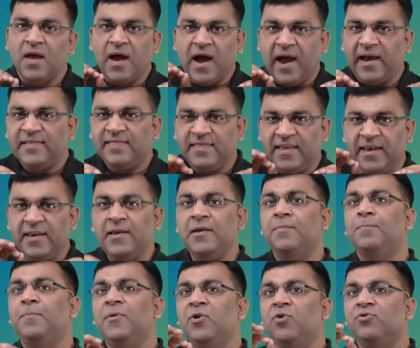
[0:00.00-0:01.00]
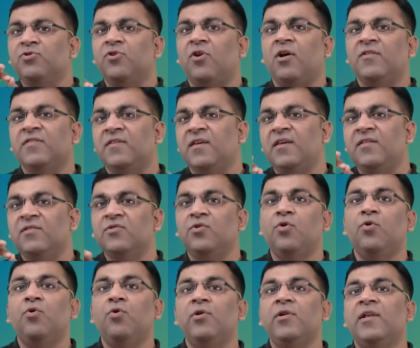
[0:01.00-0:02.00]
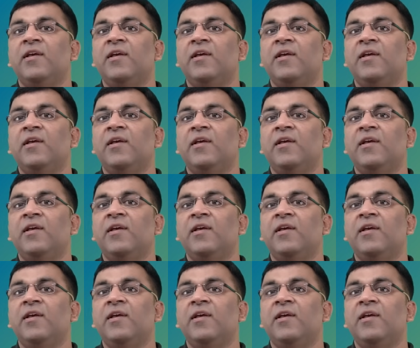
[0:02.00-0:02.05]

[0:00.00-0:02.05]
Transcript: I think Piotroski's goal